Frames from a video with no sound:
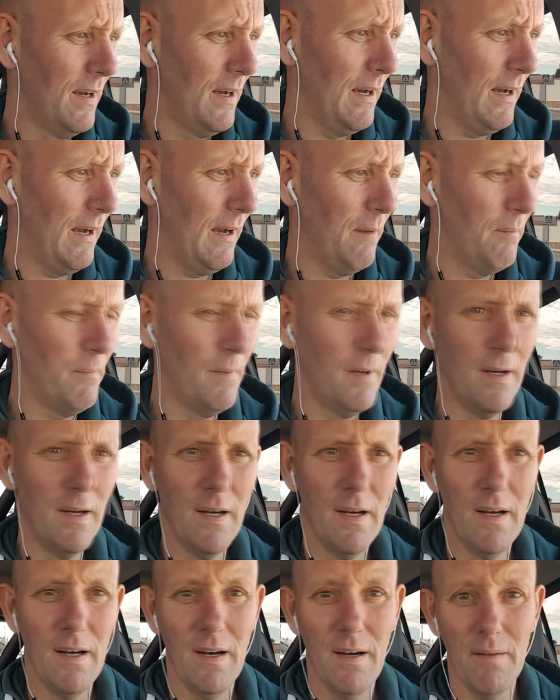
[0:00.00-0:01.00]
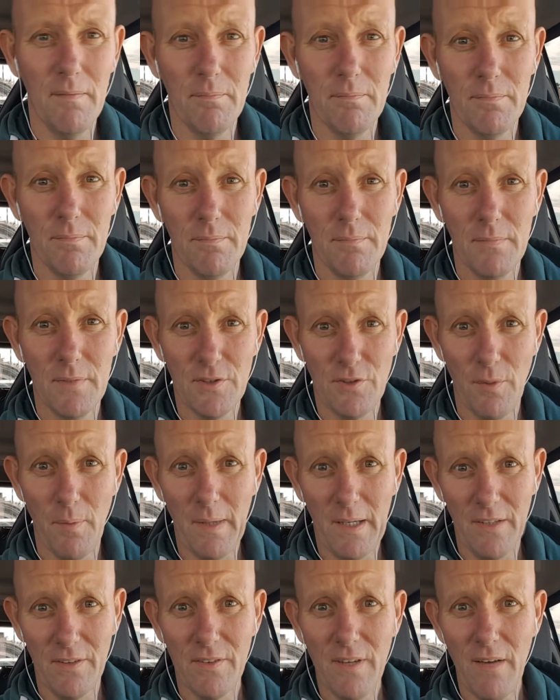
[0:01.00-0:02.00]
Um,
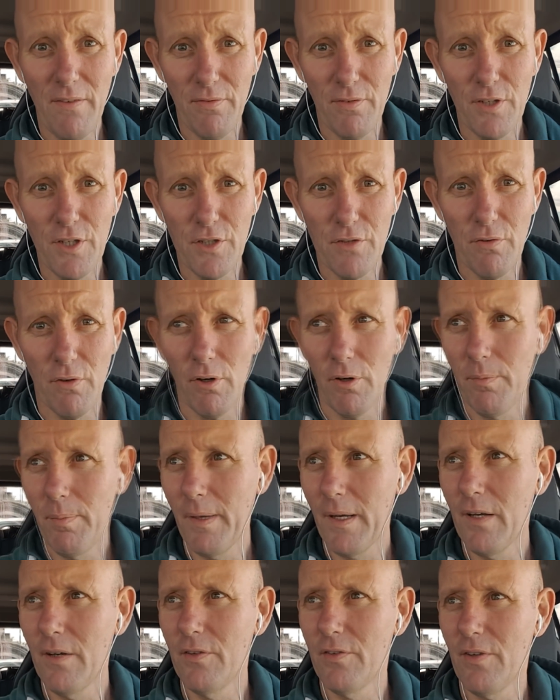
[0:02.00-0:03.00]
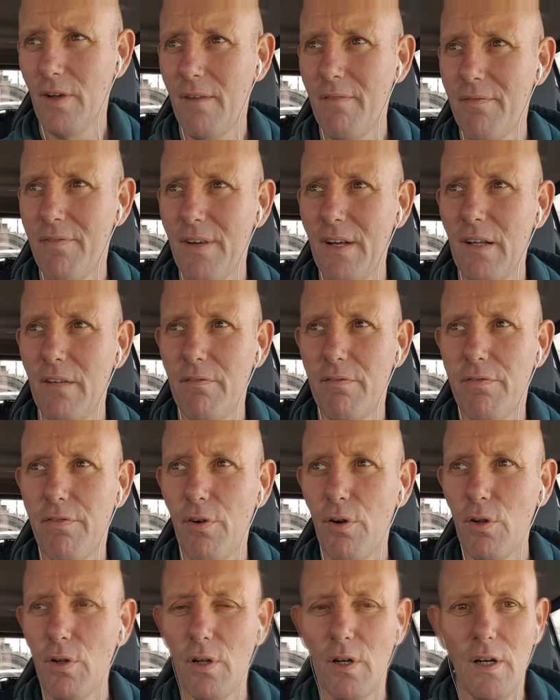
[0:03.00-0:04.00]
stomach is definitely shrunk because I'm feeling
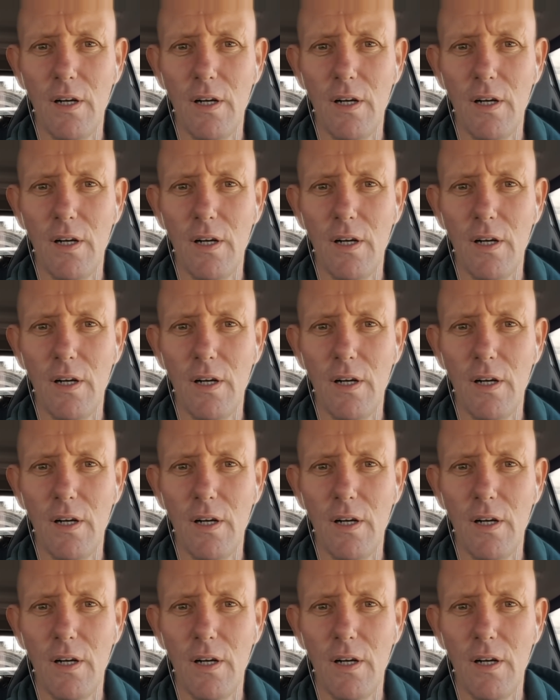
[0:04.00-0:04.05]
full.